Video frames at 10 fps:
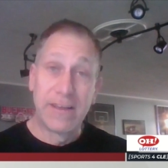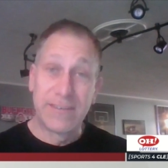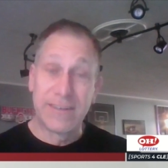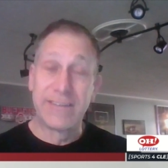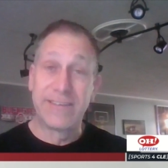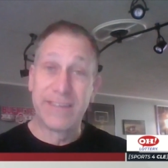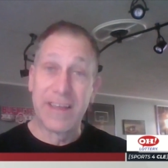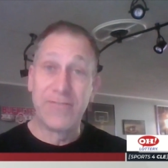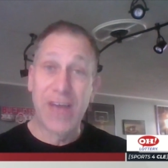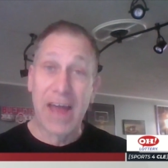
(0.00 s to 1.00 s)
since
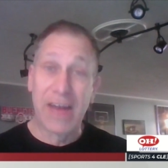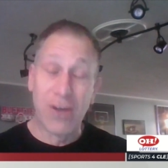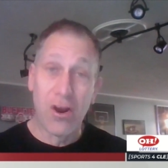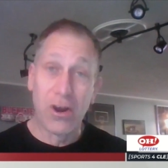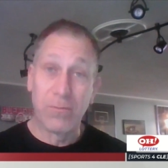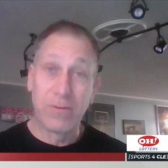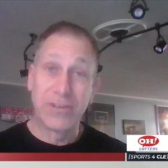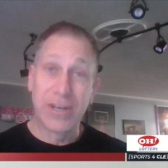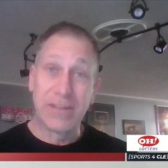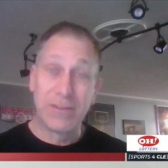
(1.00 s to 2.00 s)
they've gotten Hart,
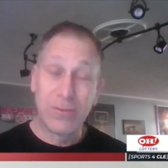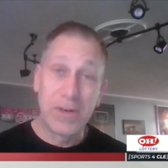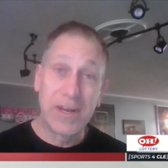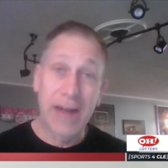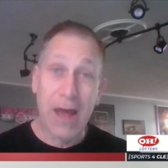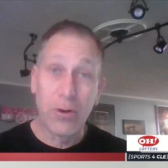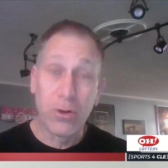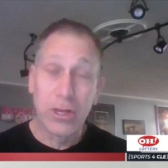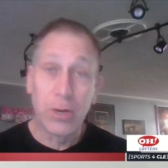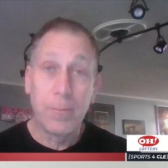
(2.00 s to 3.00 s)
which I tweeted out
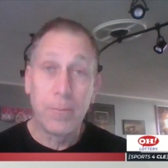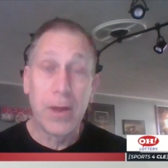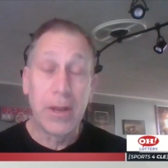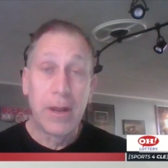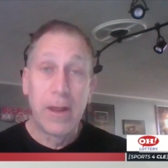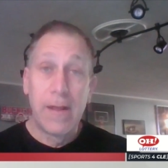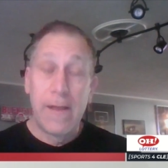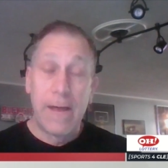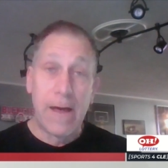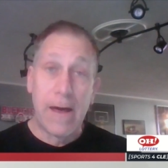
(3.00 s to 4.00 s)
earlier. But
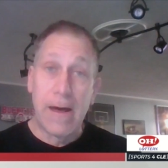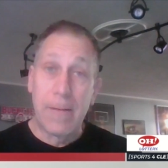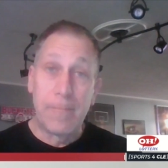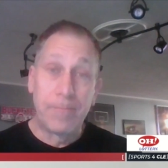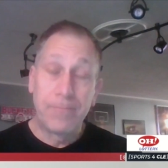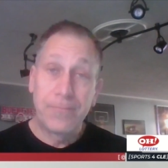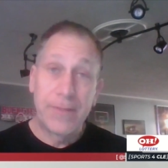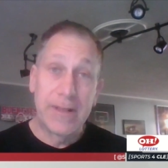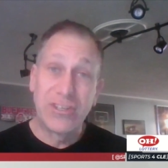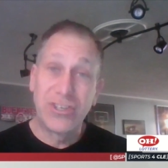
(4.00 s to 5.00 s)

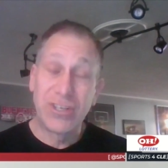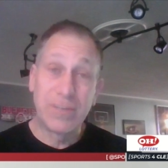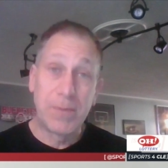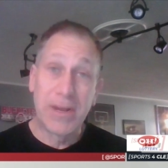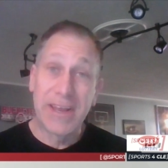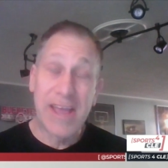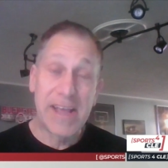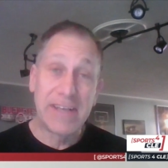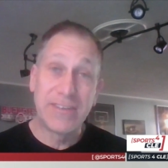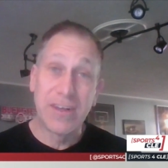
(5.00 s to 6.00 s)
it's just been a
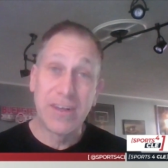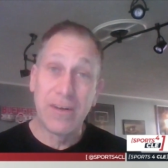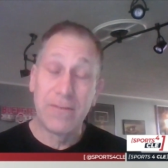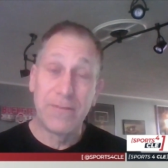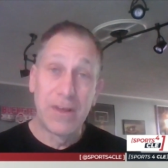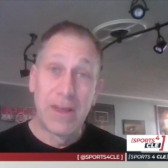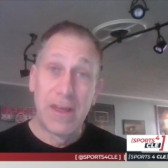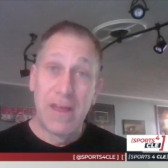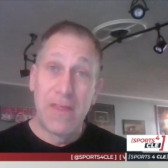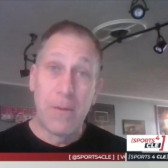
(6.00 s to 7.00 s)
case of
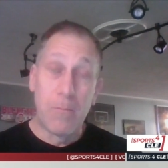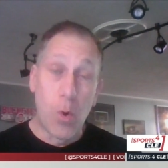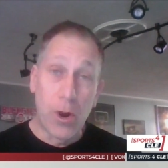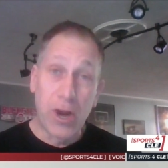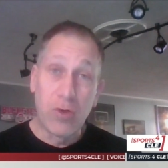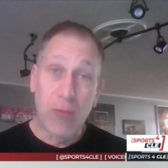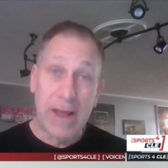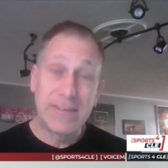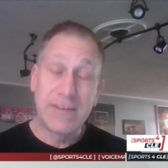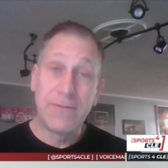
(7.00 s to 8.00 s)
the more
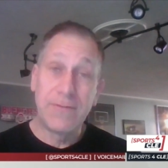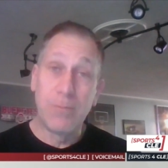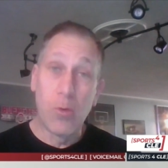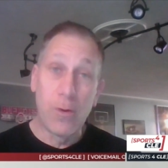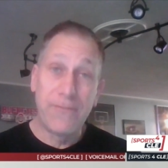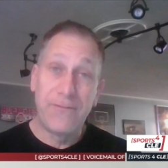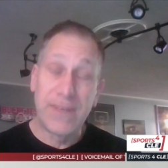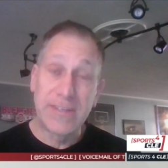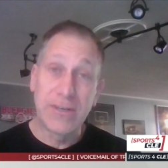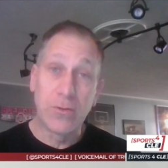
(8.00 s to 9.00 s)
aggressive, more
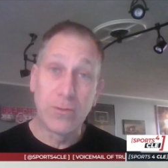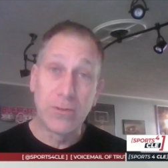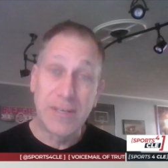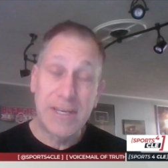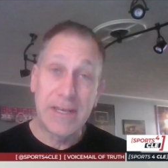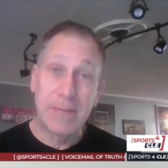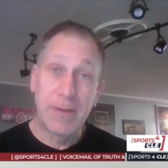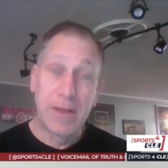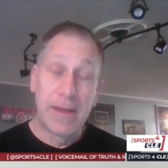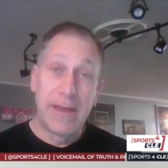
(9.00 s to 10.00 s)
physical team
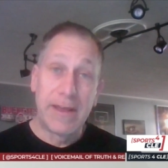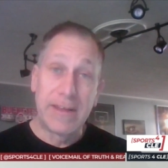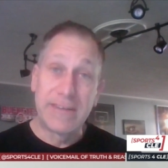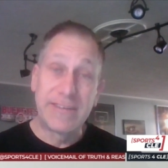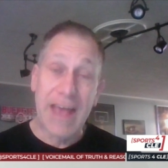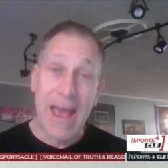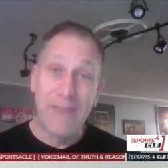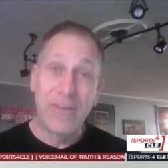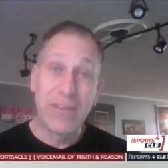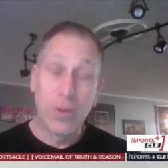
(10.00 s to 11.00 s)
is
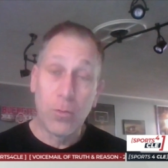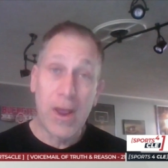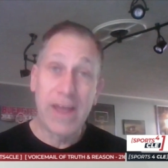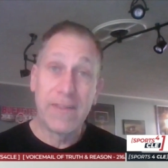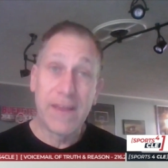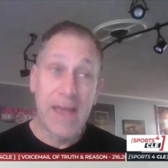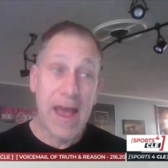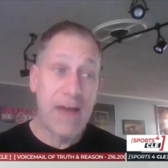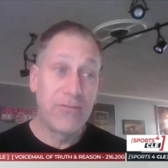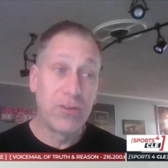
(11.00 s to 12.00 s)
having their way. And the
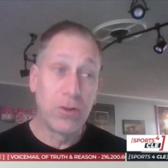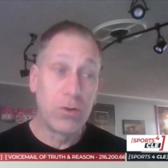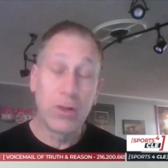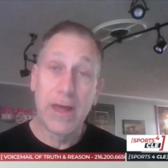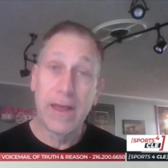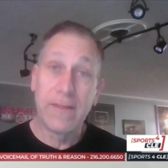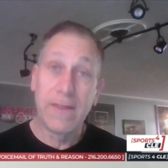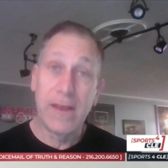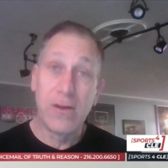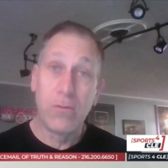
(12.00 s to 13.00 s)
Cavs look like
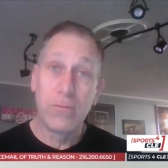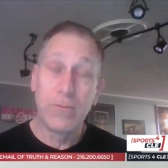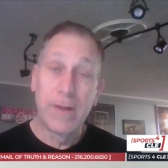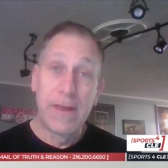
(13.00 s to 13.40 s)
they don't,